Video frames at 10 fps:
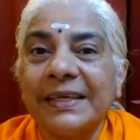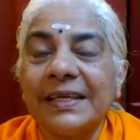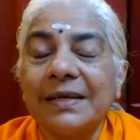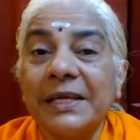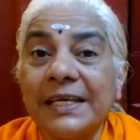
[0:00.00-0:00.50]

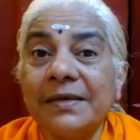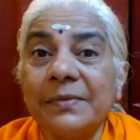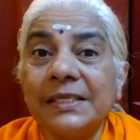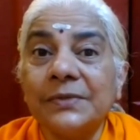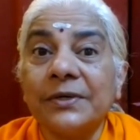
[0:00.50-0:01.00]
yeah,
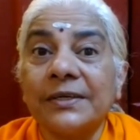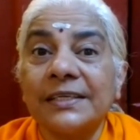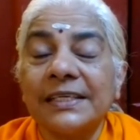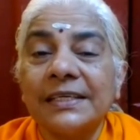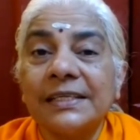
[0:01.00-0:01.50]
Mananam is
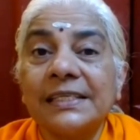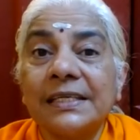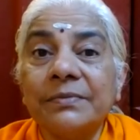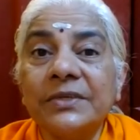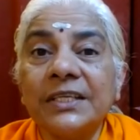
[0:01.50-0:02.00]
what?
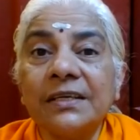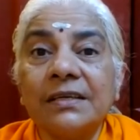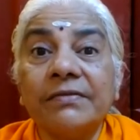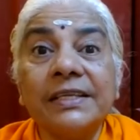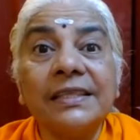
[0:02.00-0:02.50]
Samshaya
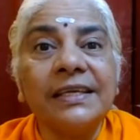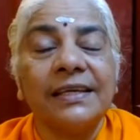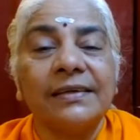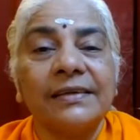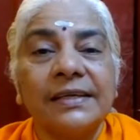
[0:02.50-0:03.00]

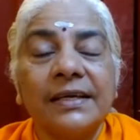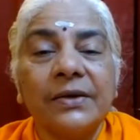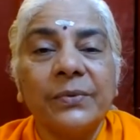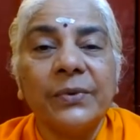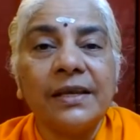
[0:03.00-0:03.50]
Nivrittihi.
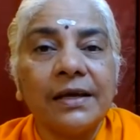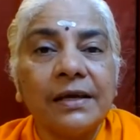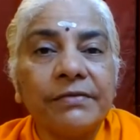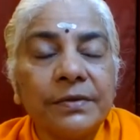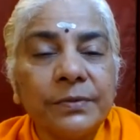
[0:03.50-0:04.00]
When
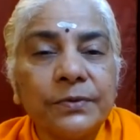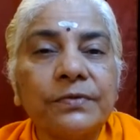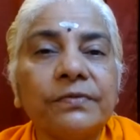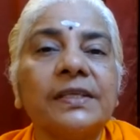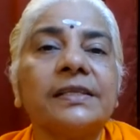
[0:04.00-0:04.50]
I've
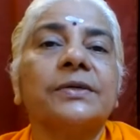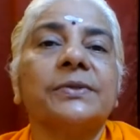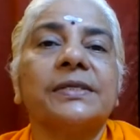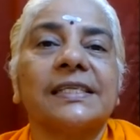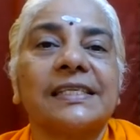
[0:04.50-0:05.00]
removed the
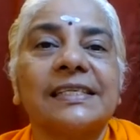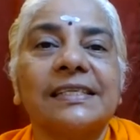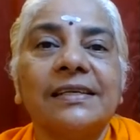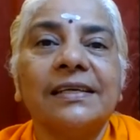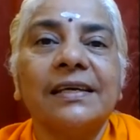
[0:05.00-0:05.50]
doubts.
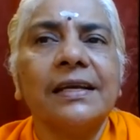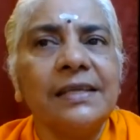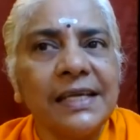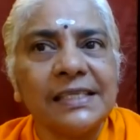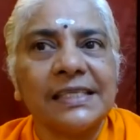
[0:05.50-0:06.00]

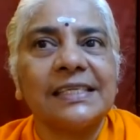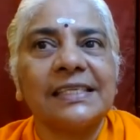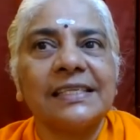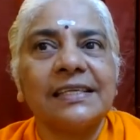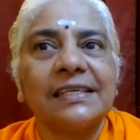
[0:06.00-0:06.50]
And
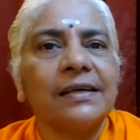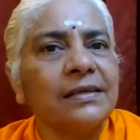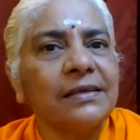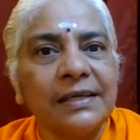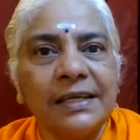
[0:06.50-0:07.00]
yes, I
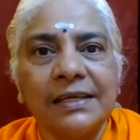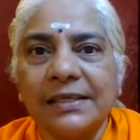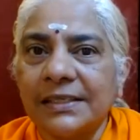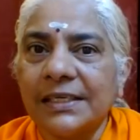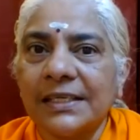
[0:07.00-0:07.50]

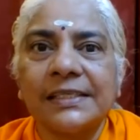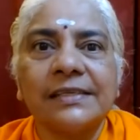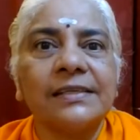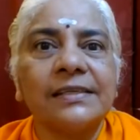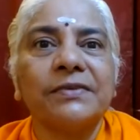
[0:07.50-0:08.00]
agree,
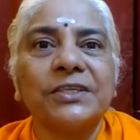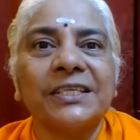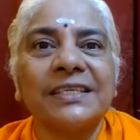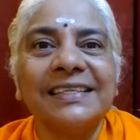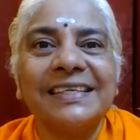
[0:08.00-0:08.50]
Shastra's
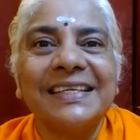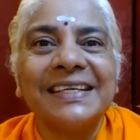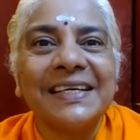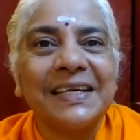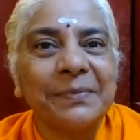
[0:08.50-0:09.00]
vision
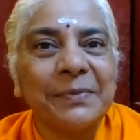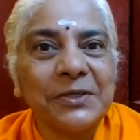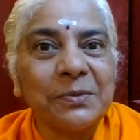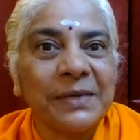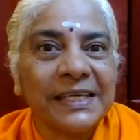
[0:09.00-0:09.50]

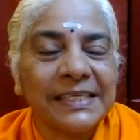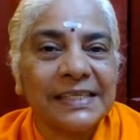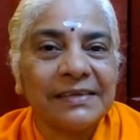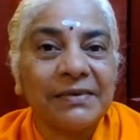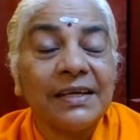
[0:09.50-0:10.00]
about
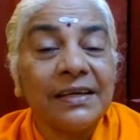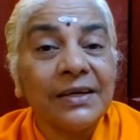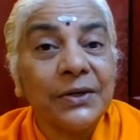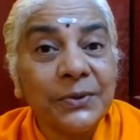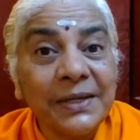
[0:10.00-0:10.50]
myself.
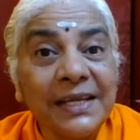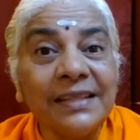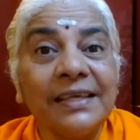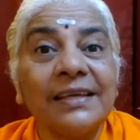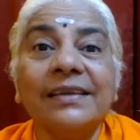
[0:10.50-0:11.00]

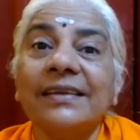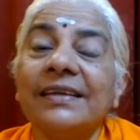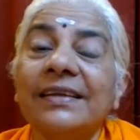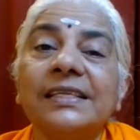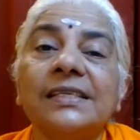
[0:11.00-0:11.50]
Only then
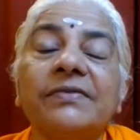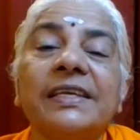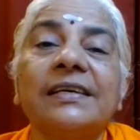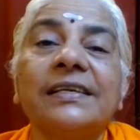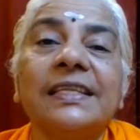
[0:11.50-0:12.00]
this
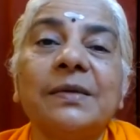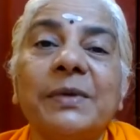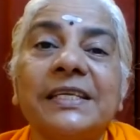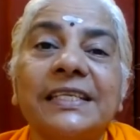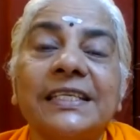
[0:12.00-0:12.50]
Vedantic
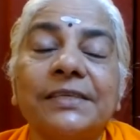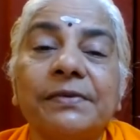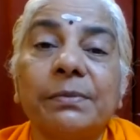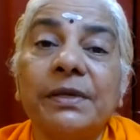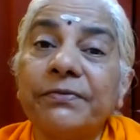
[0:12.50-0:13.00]
meditation
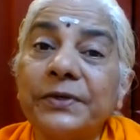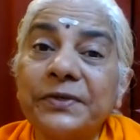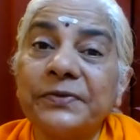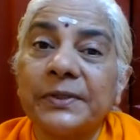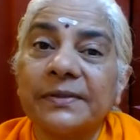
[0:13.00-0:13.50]
will be
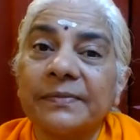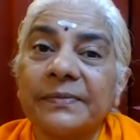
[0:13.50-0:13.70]
fruitful.